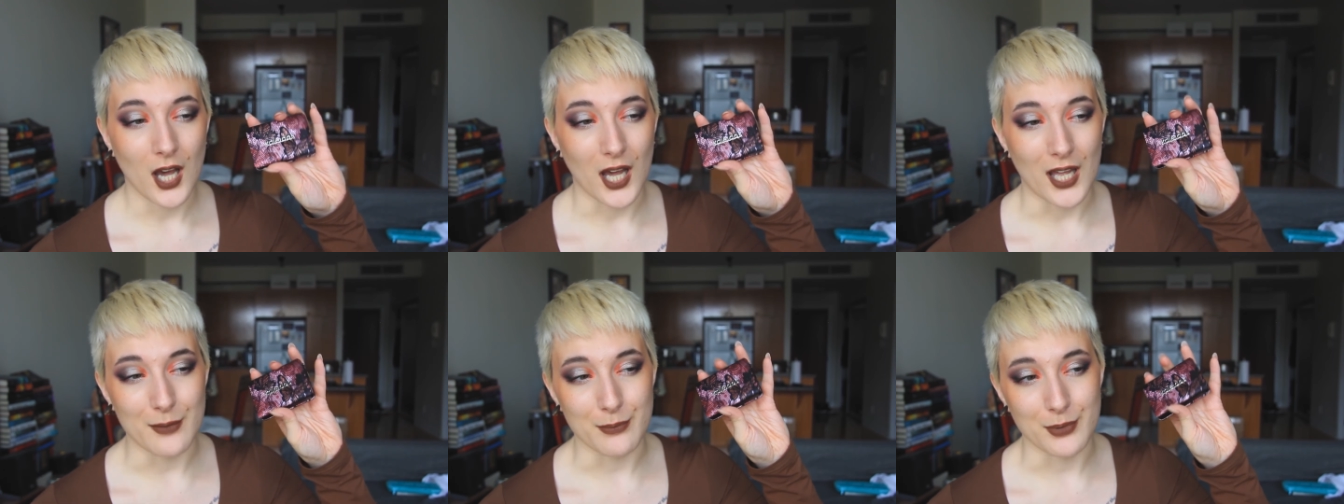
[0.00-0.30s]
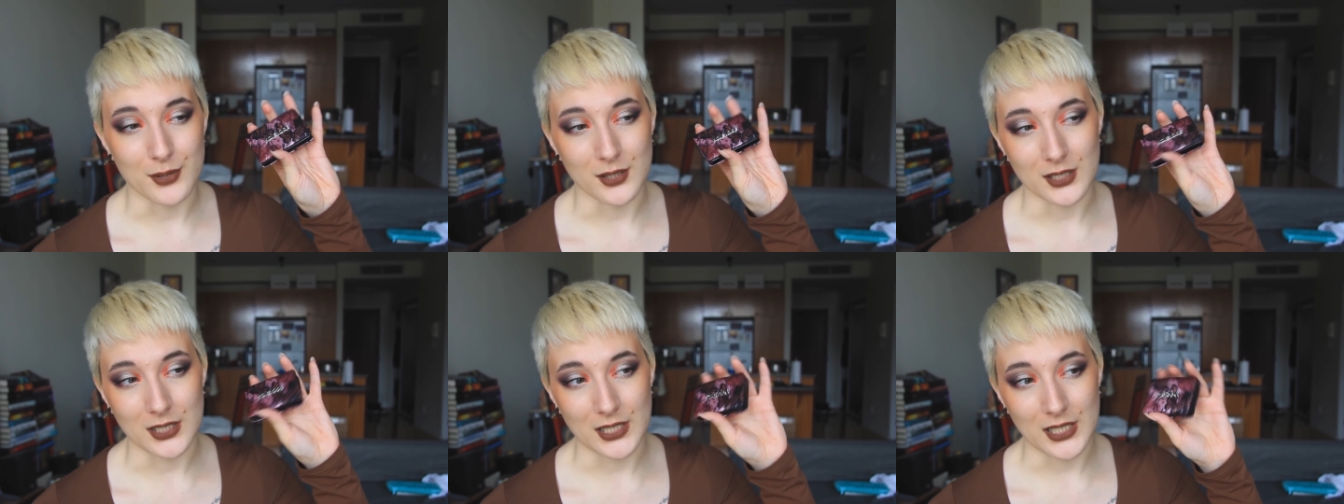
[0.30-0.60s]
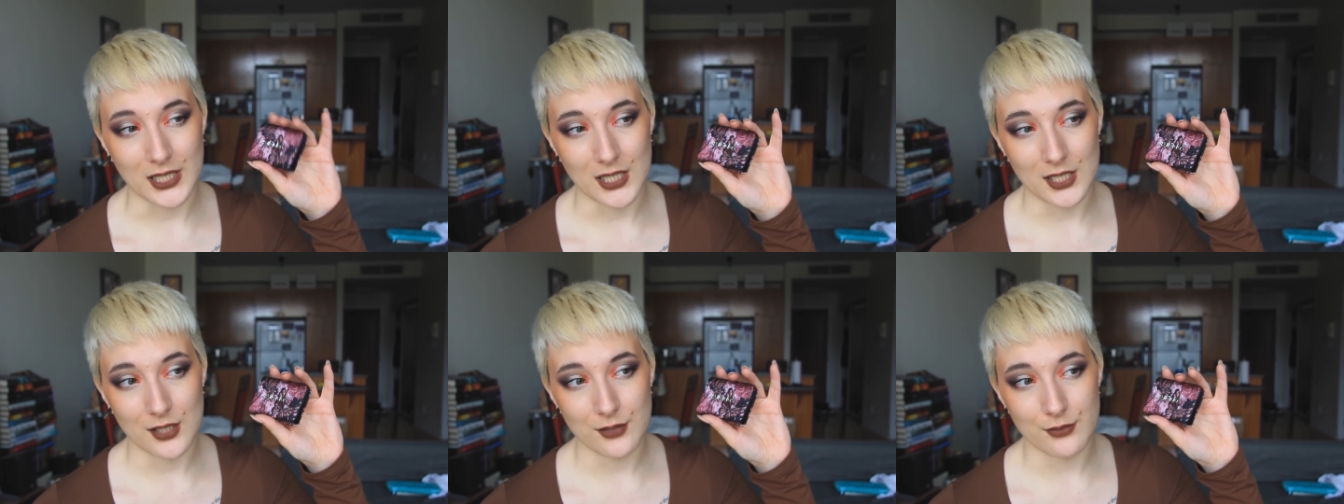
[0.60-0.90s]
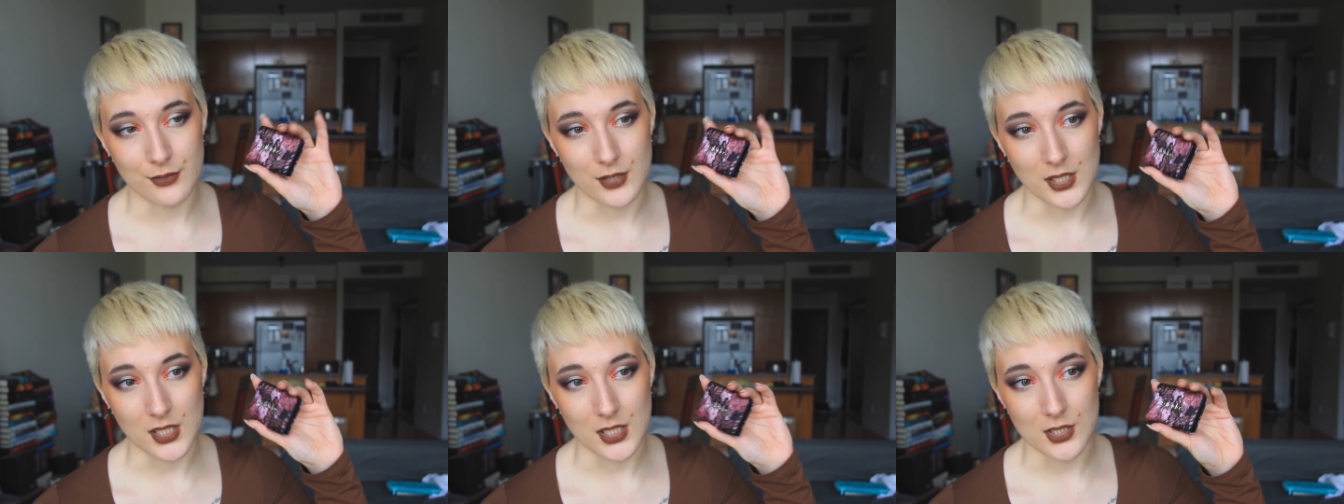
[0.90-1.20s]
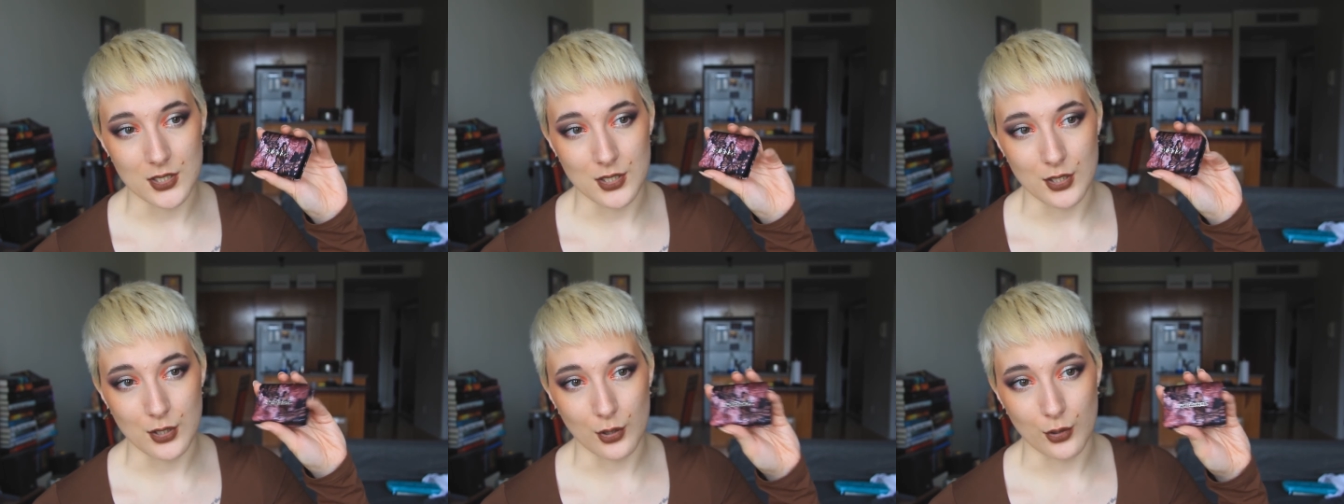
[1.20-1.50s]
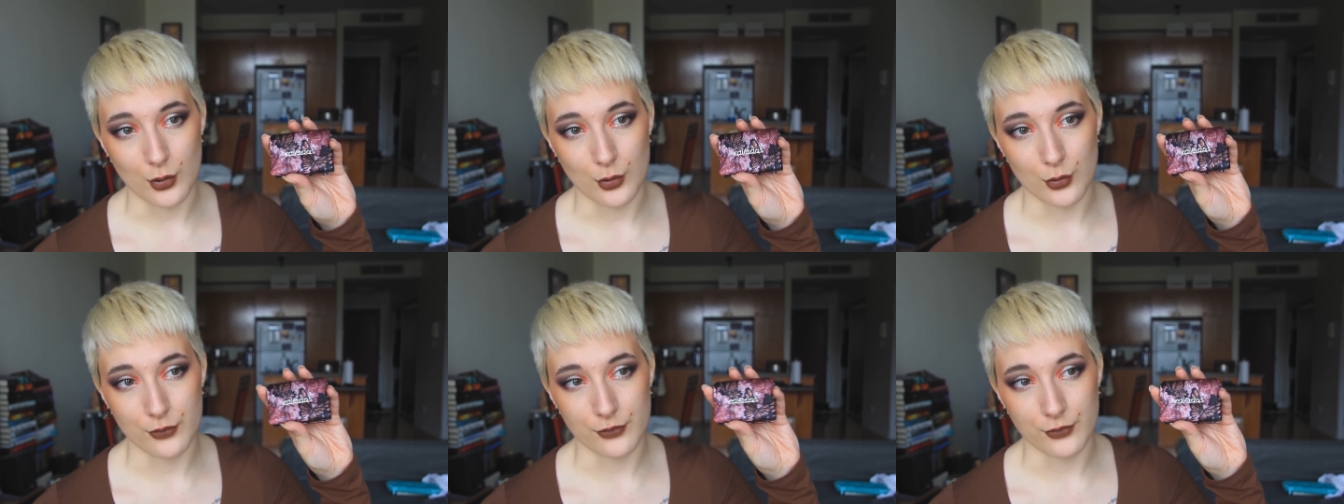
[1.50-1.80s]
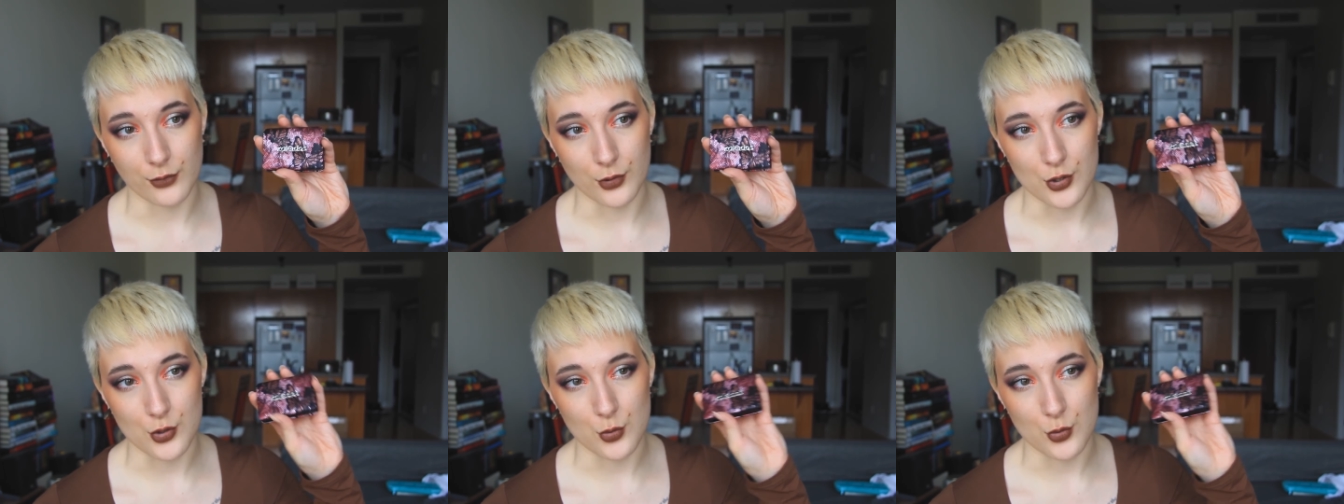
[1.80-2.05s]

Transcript: I believe these go for